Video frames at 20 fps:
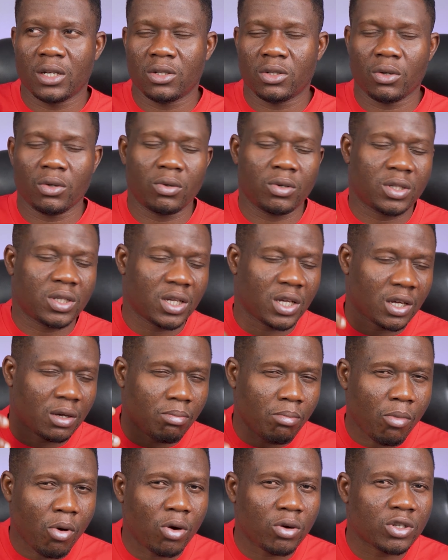it's going to take
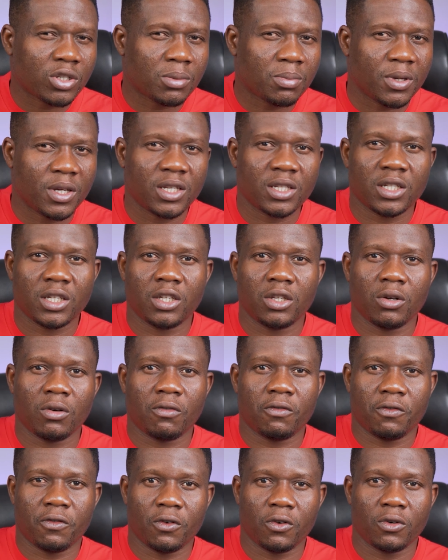more space in your
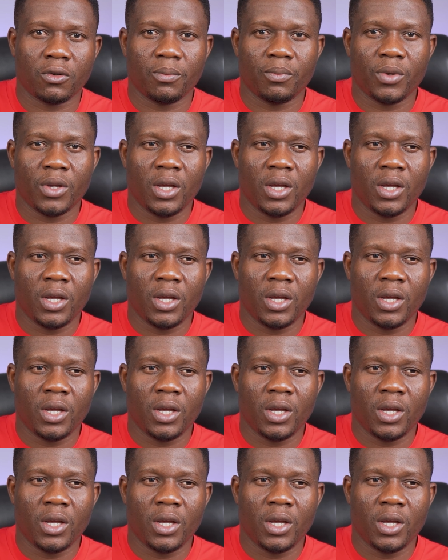phone.